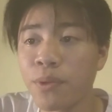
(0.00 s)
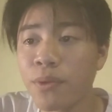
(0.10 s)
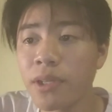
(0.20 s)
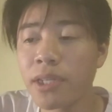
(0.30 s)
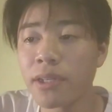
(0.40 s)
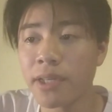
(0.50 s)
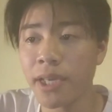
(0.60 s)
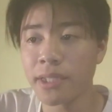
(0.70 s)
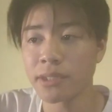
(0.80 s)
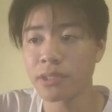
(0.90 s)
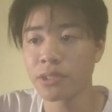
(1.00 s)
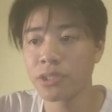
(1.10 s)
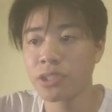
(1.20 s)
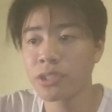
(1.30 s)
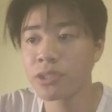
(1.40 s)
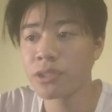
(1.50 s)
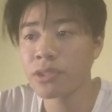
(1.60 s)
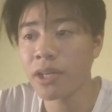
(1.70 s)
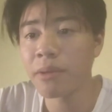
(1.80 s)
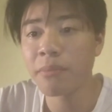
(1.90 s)
pulling against the
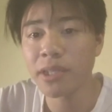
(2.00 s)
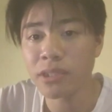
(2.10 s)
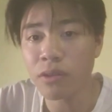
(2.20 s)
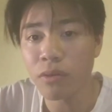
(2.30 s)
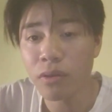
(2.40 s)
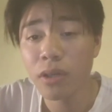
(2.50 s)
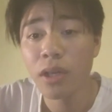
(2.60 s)
child muscle.